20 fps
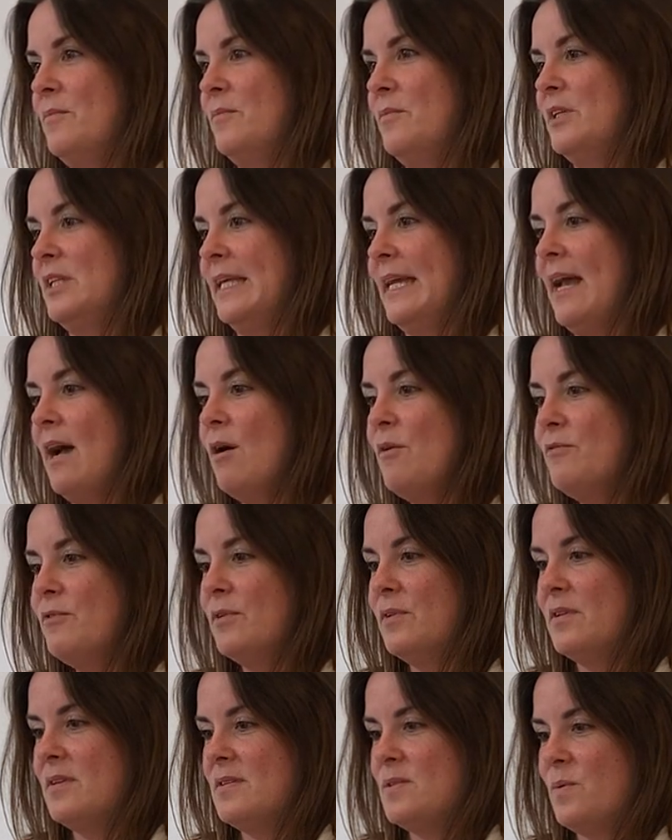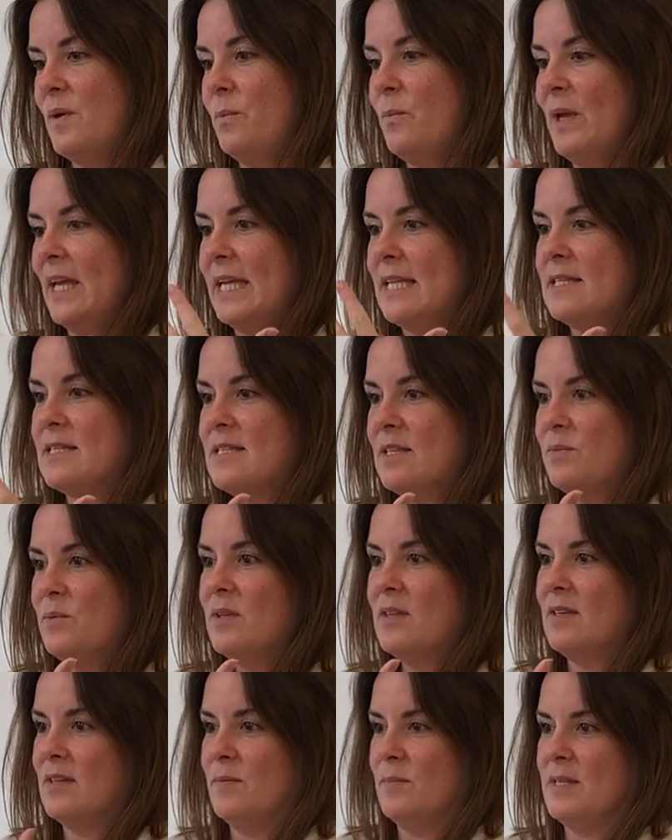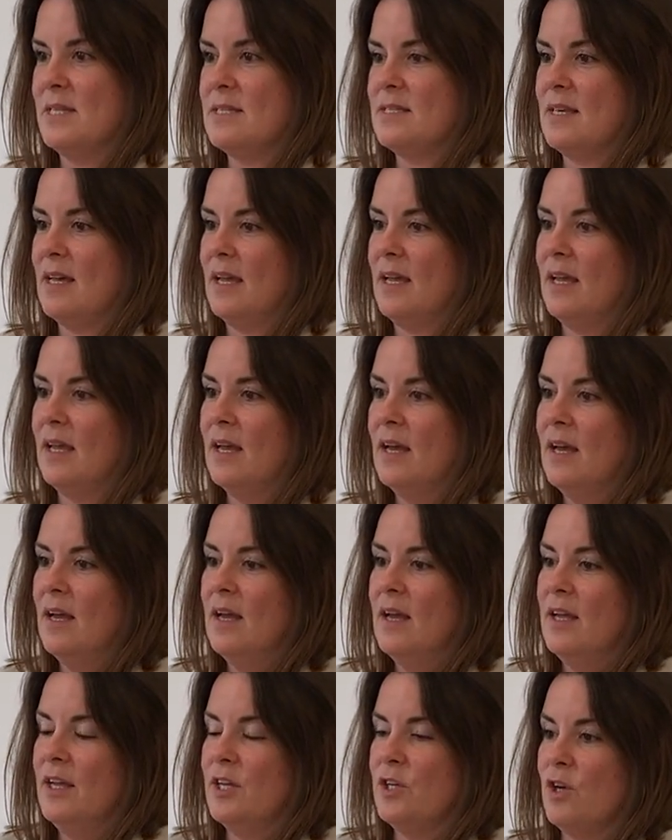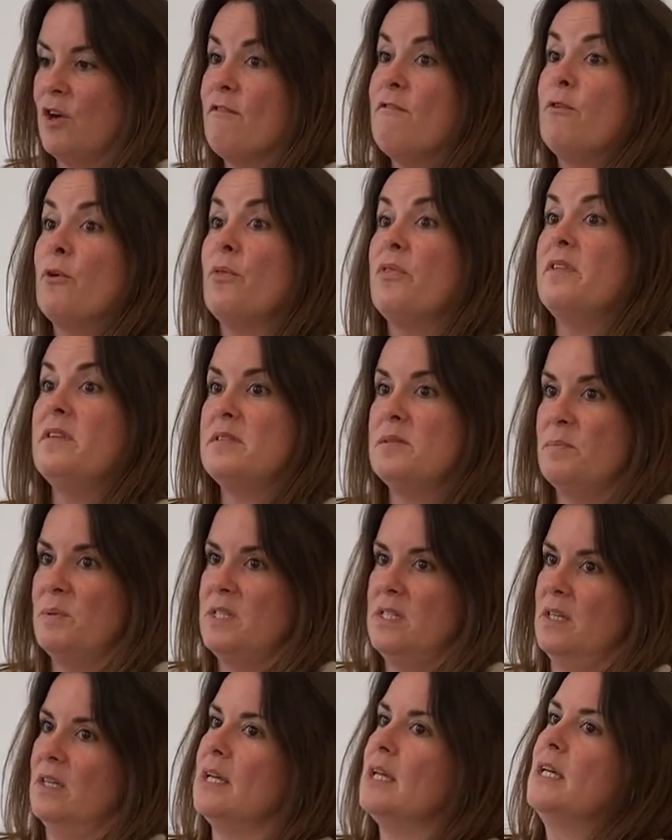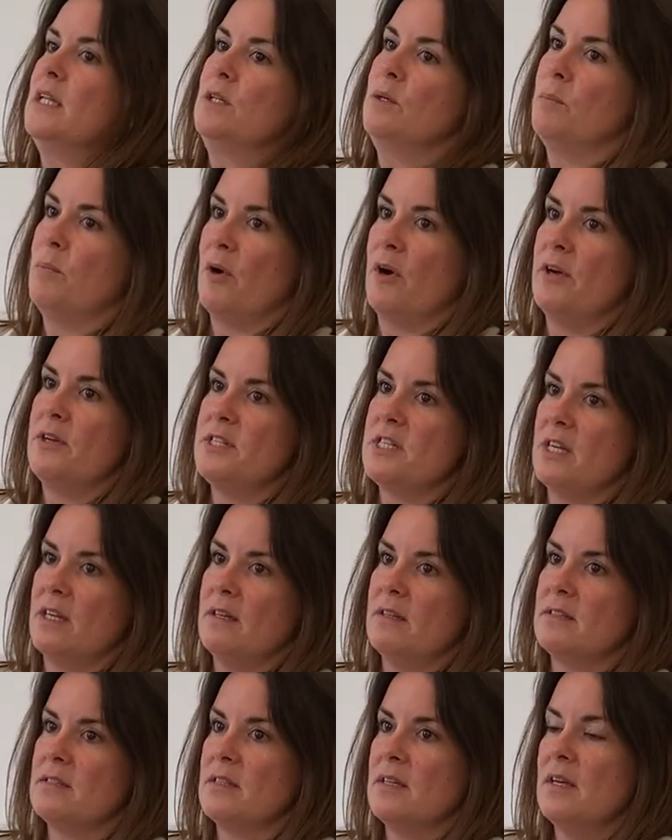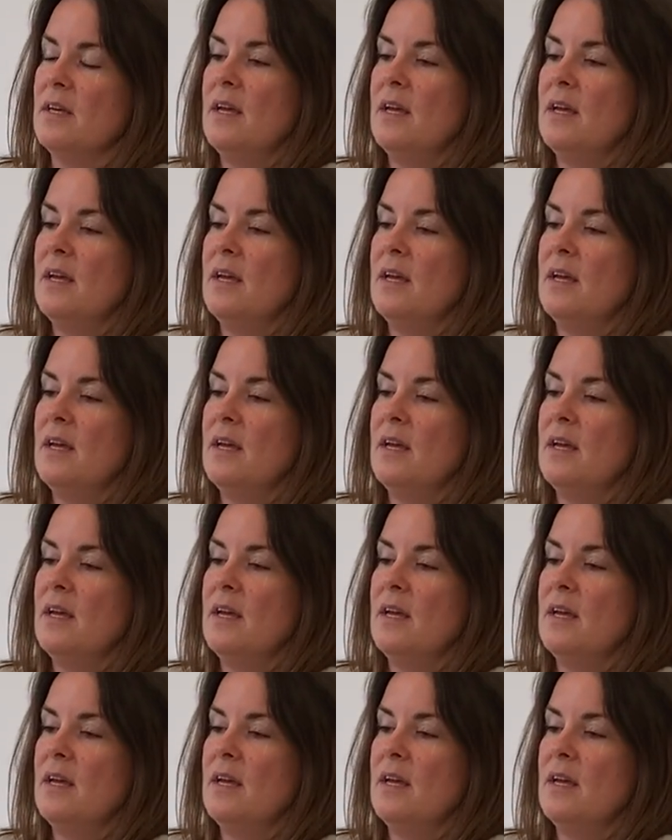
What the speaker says: really helpful is when we can sit with them and say, for this particular project,